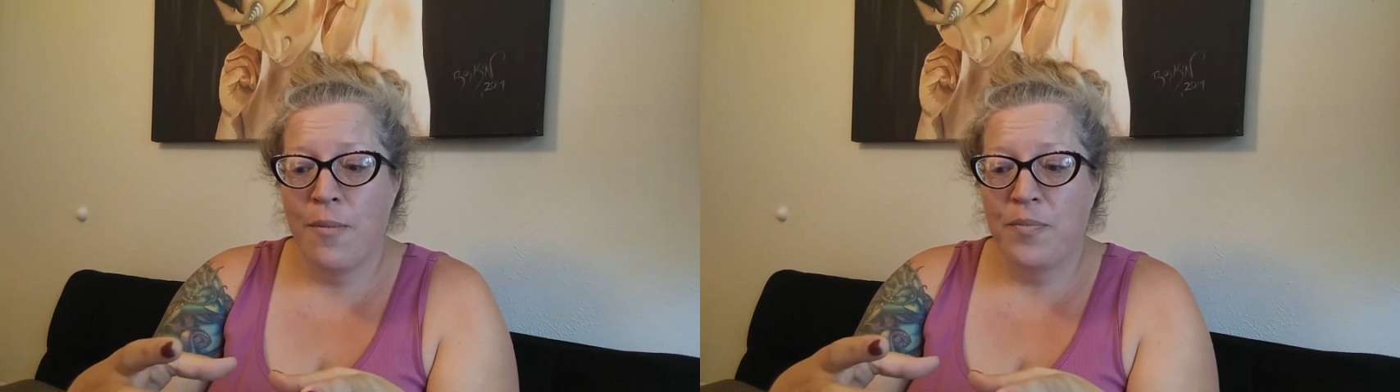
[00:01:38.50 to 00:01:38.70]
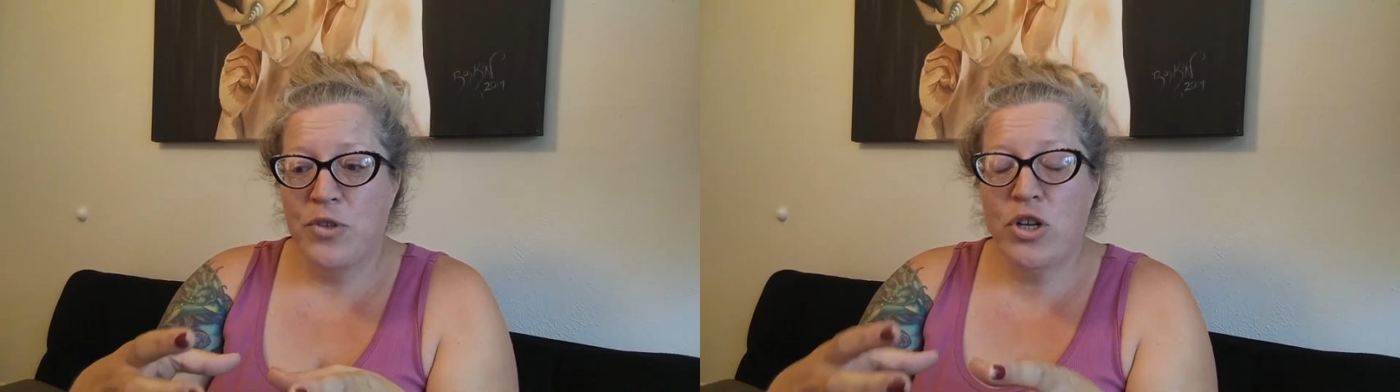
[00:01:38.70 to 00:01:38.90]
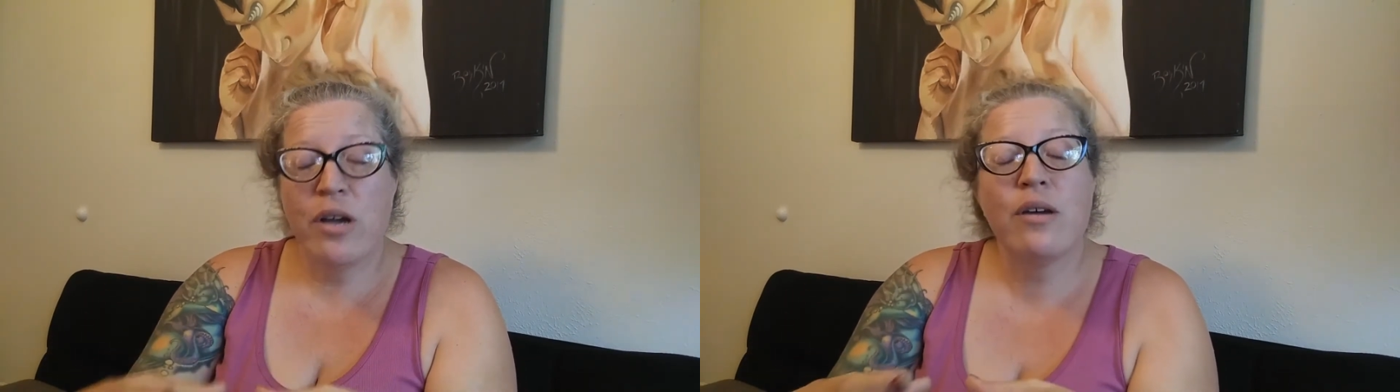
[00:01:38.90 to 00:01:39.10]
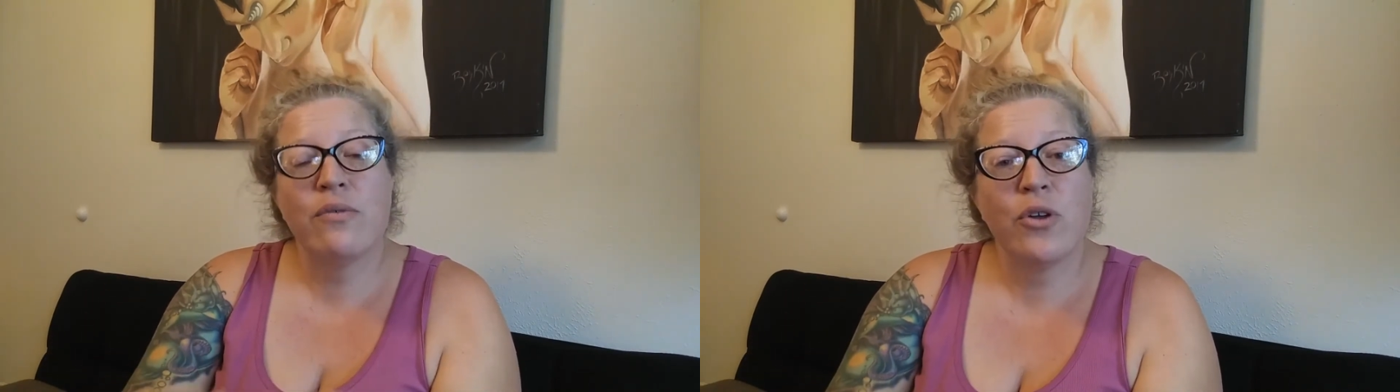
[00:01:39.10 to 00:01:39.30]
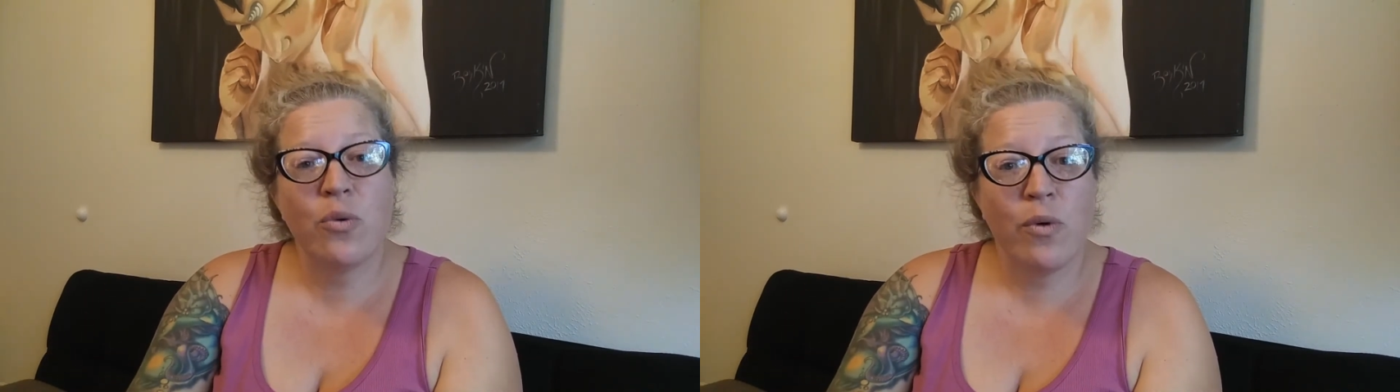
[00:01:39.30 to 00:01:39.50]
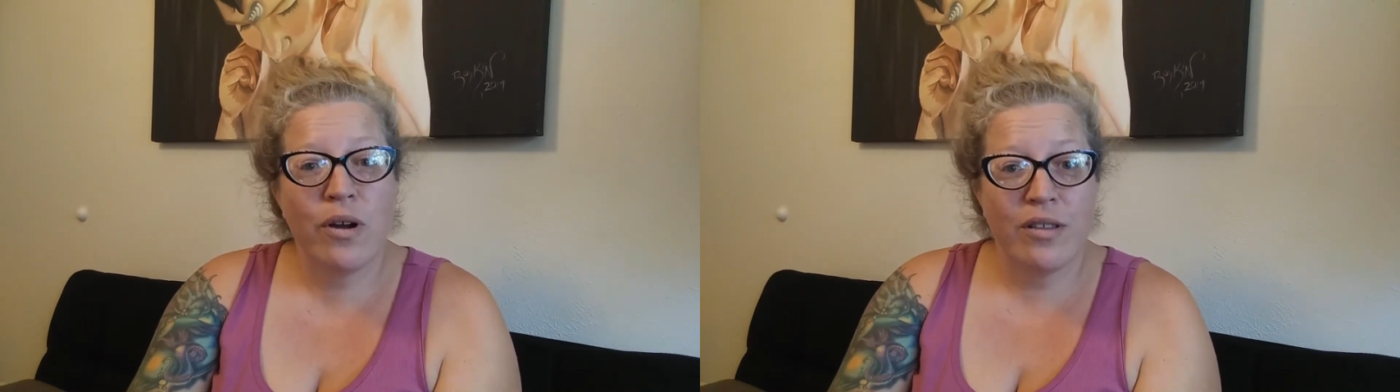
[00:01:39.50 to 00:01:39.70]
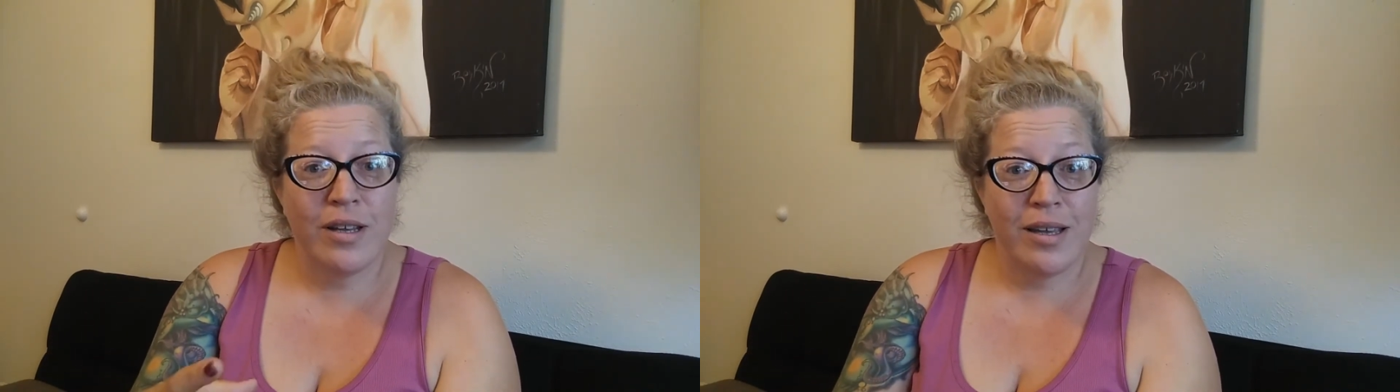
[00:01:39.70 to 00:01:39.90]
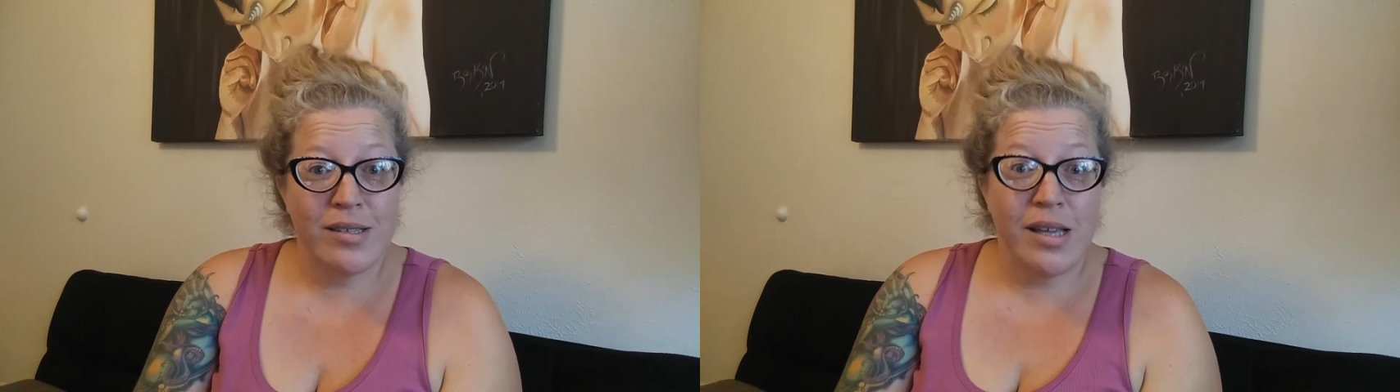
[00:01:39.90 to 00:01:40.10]
chunk of your work that
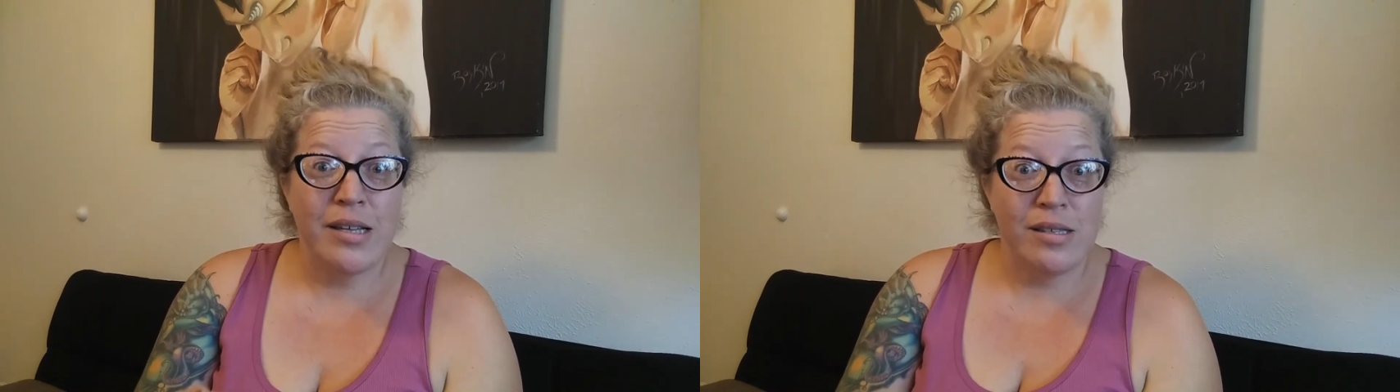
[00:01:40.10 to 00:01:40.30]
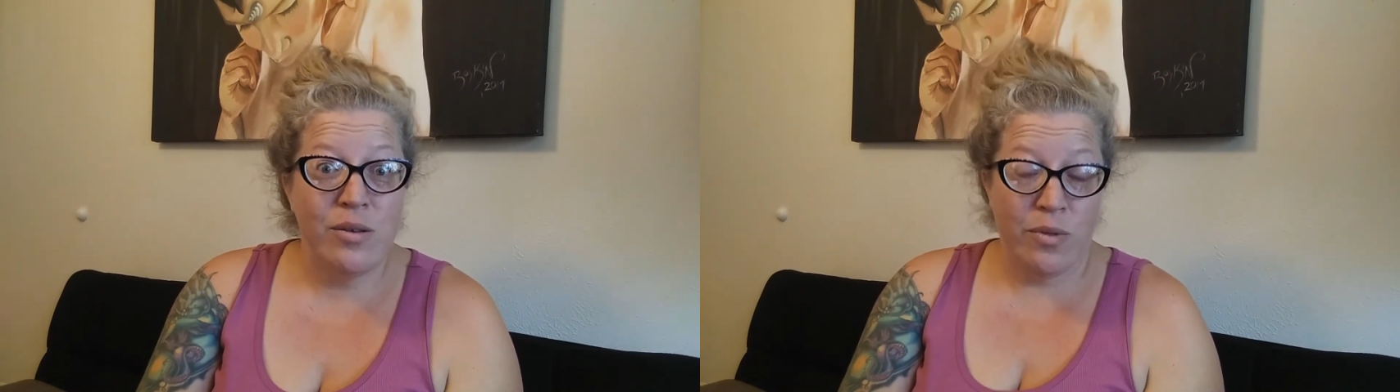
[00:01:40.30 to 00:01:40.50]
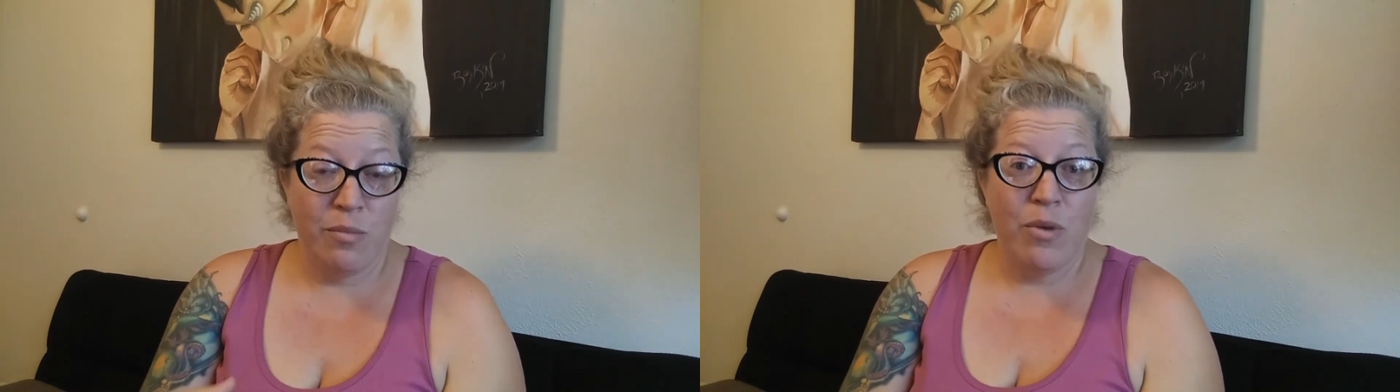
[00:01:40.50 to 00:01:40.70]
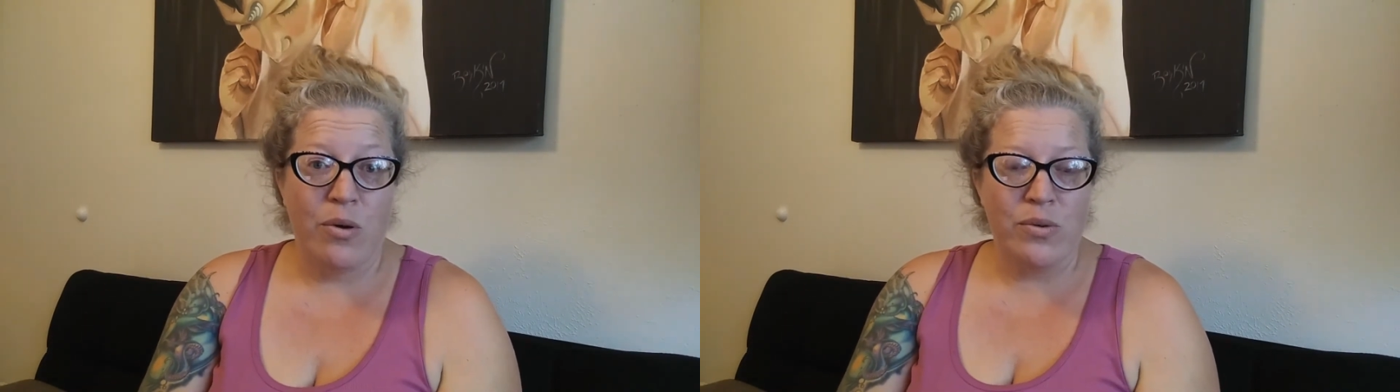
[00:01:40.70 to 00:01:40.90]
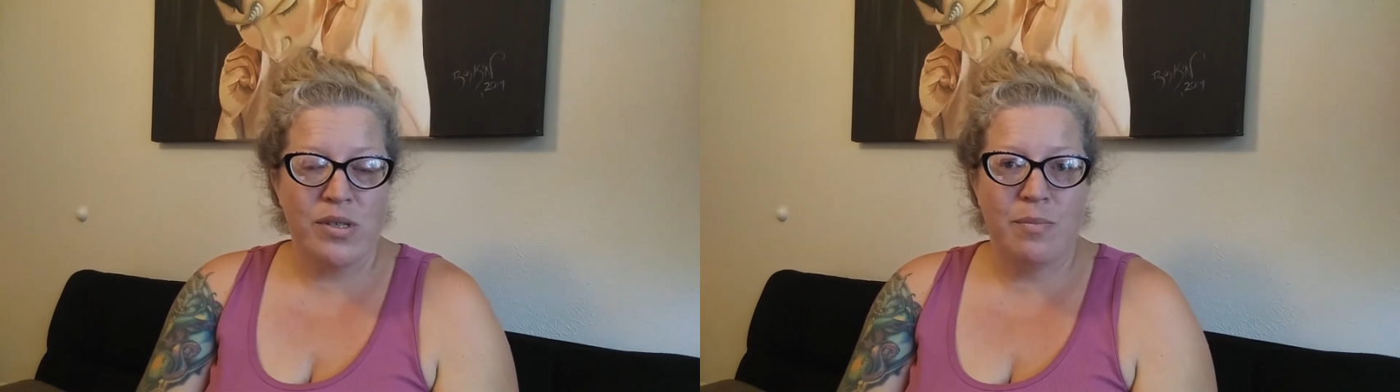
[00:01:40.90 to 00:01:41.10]
excites you the most,